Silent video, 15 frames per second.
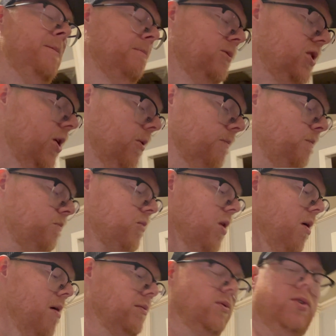So
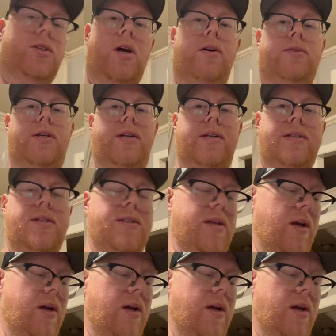saltiness is